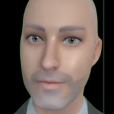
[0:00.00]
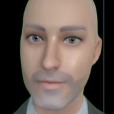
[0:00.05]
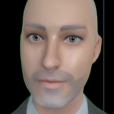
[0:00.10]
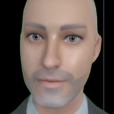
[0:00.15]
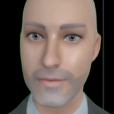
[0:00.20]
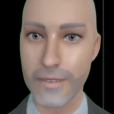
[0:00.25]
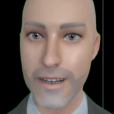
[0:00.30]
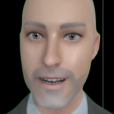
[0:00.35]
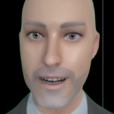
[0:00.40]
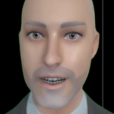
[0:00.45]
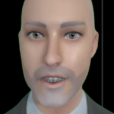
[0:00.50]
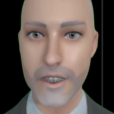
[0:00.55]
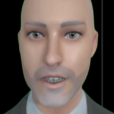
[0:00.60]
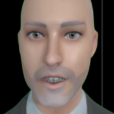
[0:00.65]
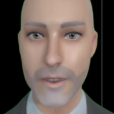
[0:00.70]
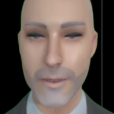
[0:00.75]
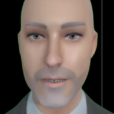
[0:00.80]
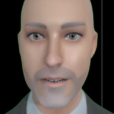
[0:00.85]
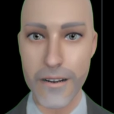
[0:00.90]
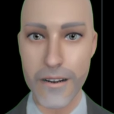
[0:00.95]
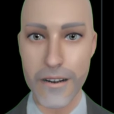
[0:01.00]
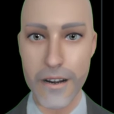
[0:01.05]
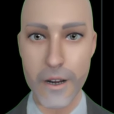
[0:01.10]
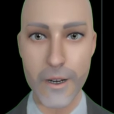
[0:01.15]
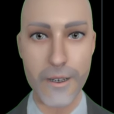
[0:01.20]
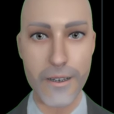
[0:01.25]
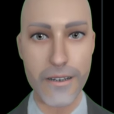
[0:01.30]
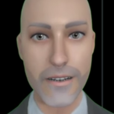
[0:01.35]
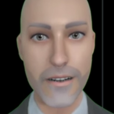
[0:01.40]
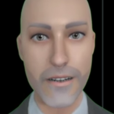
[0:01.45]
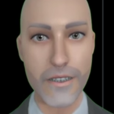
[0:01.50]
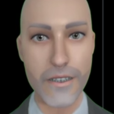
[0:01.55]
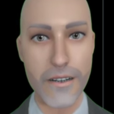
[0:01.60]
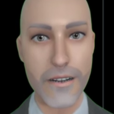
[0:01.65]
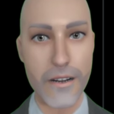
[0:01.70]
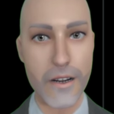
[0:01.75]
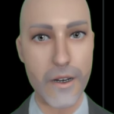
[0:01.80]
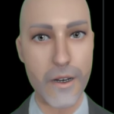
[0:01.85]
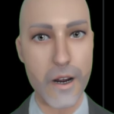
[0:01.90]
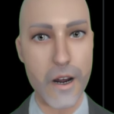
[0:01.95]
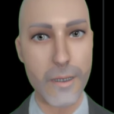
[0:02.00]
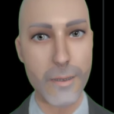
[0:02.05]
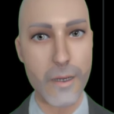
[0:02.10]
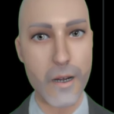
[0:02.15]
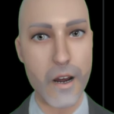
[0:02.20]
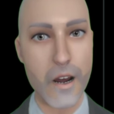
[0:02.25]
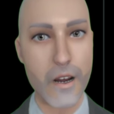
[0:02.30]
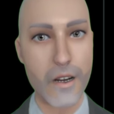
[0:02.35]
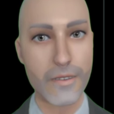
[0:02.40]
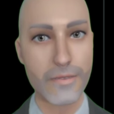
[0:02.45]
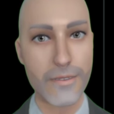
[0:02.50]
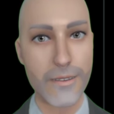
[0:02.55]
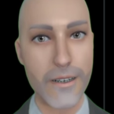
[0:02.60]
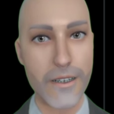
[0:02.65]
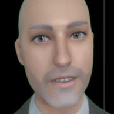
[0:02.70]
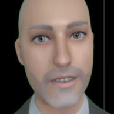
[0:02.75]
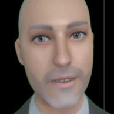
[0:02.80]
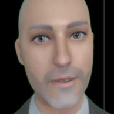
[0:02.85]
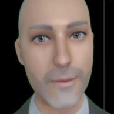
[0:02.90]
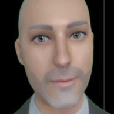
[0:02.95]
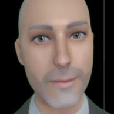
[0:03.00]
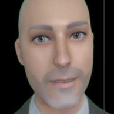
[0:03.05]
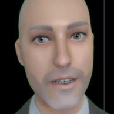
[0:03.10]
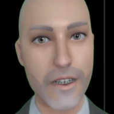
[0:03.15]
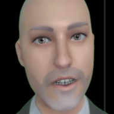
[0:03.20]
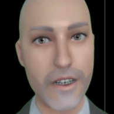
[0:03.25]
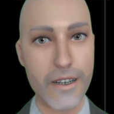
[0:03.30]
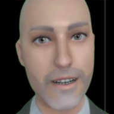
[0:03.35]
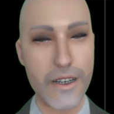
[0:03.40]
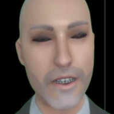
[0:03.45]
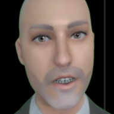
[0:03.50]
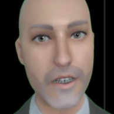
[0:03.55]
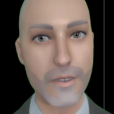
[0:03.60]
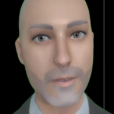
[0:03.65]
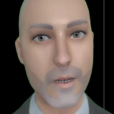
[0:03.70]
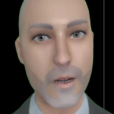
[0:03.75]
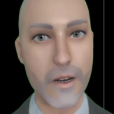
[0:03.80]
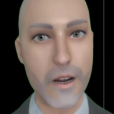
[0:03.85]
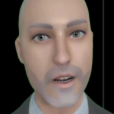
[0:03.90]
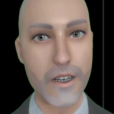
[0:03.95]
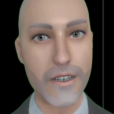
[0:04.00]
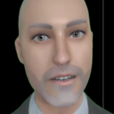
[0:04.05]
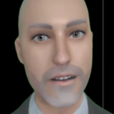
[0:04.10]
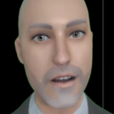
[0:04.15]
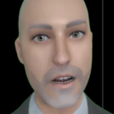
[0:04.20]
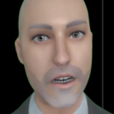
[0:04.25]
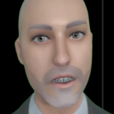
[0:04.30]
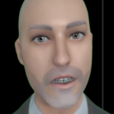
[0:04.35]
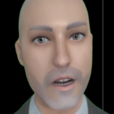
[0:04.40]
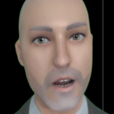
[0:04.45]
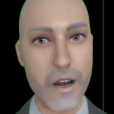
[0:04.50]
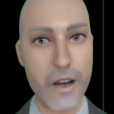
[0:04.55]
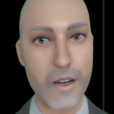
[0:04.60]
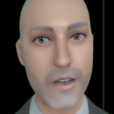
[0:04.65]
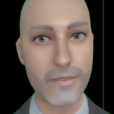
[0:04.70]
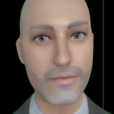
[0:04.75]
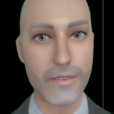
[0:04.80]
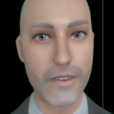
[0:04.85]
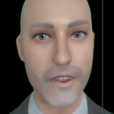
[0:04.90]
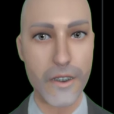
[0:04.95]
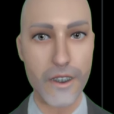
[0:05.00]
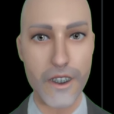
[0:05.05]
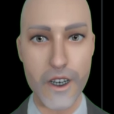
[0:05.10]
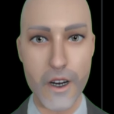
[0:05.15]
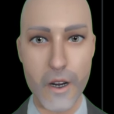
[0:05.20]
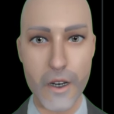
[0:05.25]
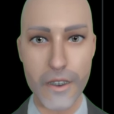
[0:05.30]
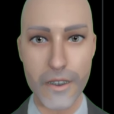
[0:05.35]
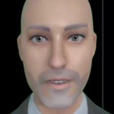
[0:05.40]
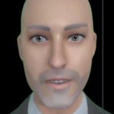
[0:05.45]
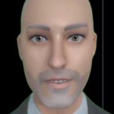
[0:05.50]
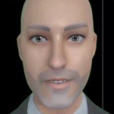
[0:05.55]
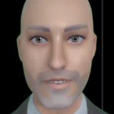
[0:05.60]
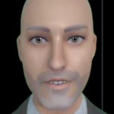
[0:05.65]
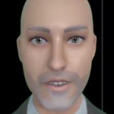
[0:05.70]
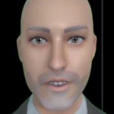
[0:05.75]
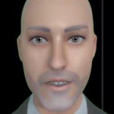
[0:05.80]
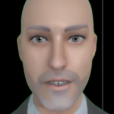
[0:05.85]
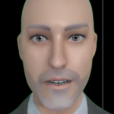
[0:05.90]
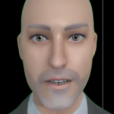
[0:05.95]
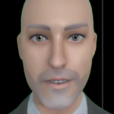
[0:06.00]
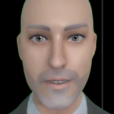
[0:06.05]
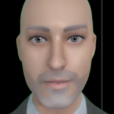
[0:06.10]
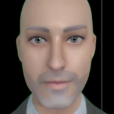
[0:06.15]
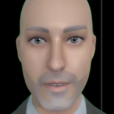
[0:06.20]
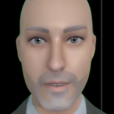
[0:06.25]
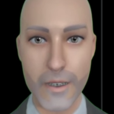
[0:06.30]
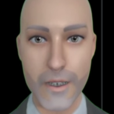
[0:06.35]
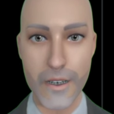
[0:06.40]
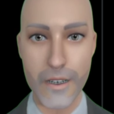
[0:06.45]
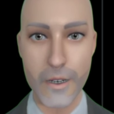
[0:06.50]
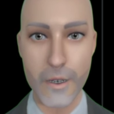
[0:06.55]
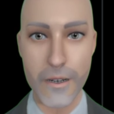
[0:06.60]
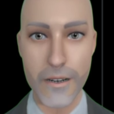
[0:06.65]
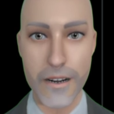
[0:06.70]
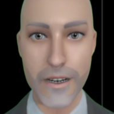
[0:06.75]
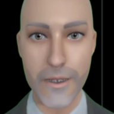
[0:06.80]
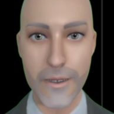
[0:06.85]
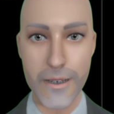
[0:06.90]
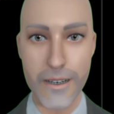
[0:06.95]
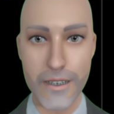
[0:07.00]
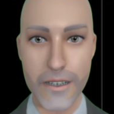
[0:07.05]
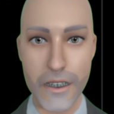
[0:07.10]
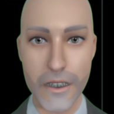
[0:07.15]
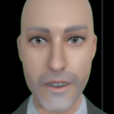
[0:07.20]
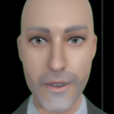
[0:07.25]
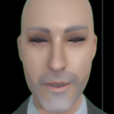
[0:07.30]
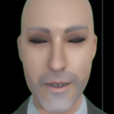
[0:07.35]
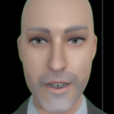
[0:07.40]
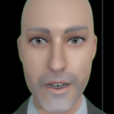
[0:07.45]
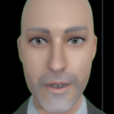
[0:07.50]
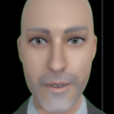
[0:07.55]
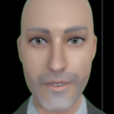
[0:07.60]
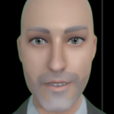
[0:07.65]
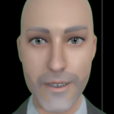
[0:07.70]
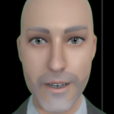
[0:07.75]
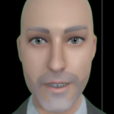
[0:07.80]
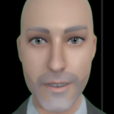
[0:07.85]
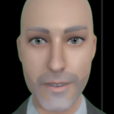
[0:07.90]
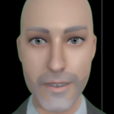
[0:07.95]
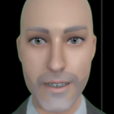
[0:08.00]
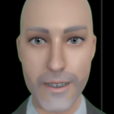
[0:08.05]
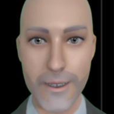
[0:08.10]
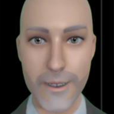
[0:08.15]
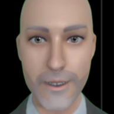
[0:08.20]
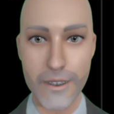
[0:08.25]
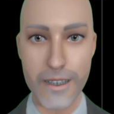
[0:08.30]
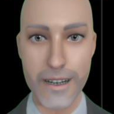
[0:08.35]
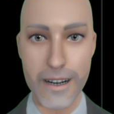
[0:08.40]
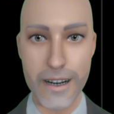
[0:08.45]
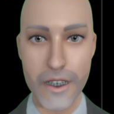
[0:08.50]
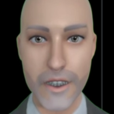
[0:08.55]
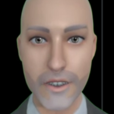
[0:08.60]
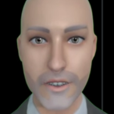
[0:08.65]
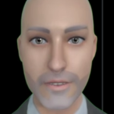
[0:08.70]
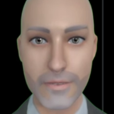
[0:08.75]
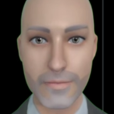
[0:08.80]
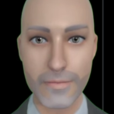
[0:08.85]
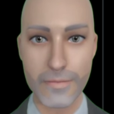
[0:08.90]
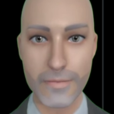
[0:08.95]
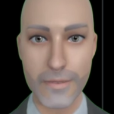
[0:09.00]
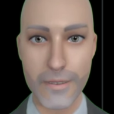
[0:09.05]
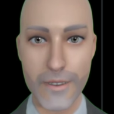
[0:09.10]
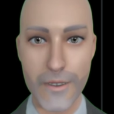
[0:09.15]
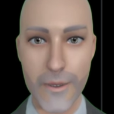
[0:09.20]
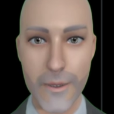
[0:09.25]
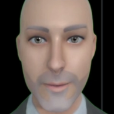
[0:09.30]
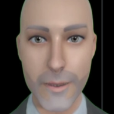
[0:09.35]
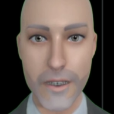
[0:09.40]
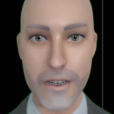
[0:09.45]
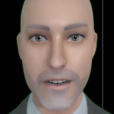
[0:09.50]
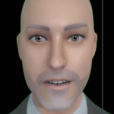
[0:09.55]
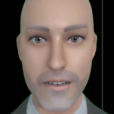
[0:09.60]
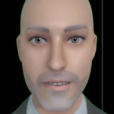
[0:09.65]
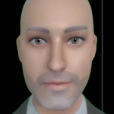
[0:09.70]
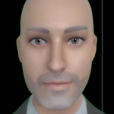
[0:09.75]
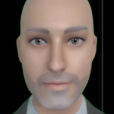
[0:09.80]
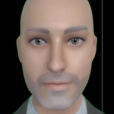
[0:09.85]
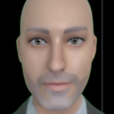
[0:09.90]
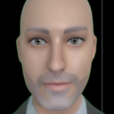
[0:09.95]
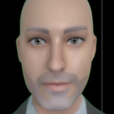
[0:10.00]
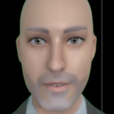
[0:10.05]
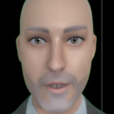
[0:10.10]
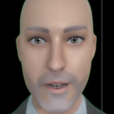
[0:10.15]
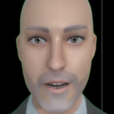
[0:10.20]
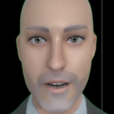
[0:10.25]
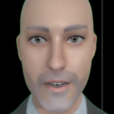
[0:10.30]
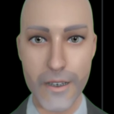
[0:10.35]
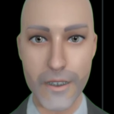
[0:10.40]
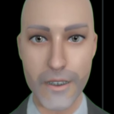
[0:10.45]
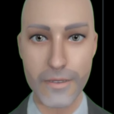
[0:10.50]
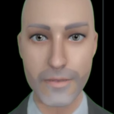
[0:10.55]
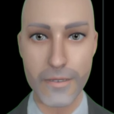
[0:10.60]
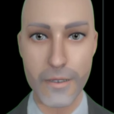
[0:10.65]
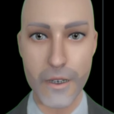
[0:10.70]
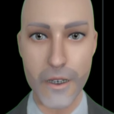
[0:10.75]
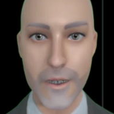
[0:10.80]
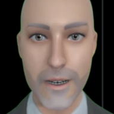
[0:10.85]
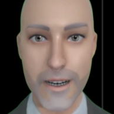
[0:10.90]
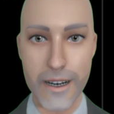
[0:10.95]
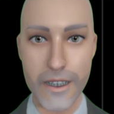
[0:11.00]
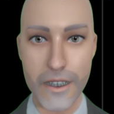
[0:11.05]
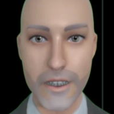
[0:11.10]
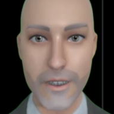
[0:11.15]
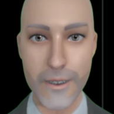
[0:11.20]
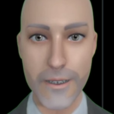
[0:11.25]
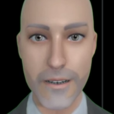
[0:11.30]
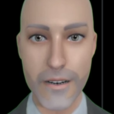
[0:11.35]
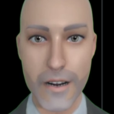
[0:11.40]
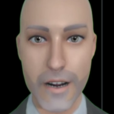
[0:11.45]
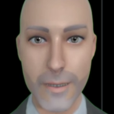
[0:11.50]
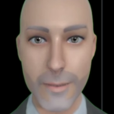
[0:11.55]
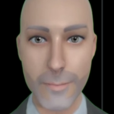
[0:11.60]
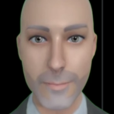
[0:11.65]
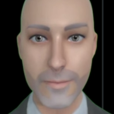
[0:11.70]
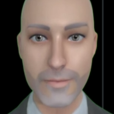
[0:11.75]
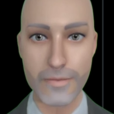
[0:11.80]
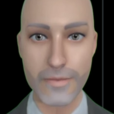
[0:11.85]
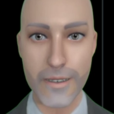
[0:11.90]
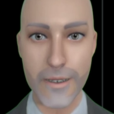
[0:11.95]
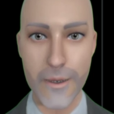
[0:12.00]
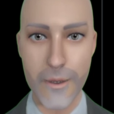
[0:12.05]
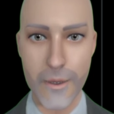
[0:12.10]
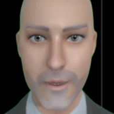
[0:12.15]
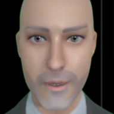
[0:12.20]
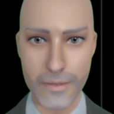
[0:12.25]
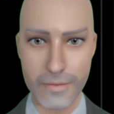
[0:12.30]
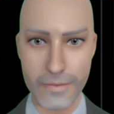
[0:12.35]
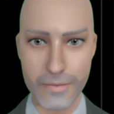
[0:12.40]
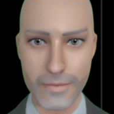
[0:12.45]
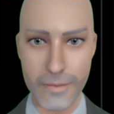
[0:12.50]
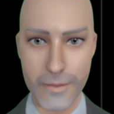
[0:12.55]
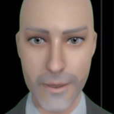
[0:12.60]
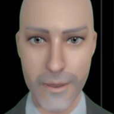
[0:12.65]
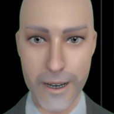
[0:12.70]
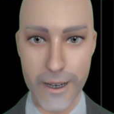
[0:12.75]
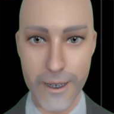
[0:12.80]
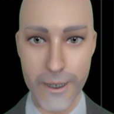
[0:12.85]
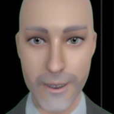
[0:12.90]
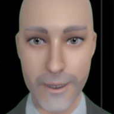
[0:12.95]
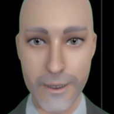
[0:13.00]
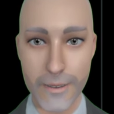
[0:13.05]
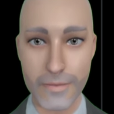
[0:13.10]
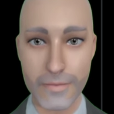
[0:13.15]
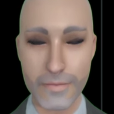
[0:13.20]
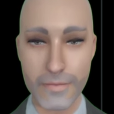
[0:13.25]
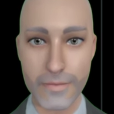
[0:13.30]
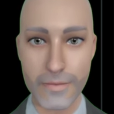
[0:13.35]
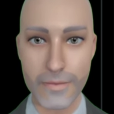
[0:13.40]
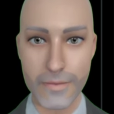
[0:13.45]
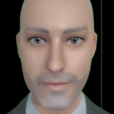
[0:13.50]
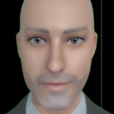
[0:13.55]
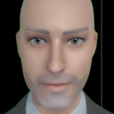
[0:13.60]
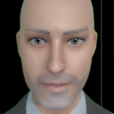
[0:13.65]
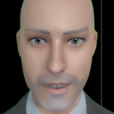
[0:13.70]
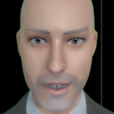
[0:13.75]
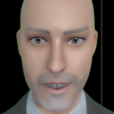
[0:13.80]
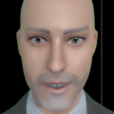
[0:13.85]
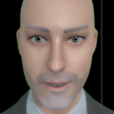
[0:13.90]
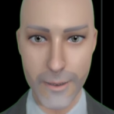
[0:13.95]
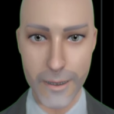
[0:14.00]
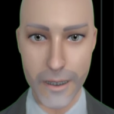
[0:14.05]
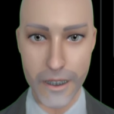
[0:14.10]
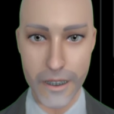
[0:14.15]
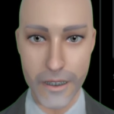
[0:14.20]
and Albania's Edi Rama visit Irpin and Borodianka on June 15th, both reiterating during their visits they stand firmly with Ukraine. You can see them there, the press, inspecting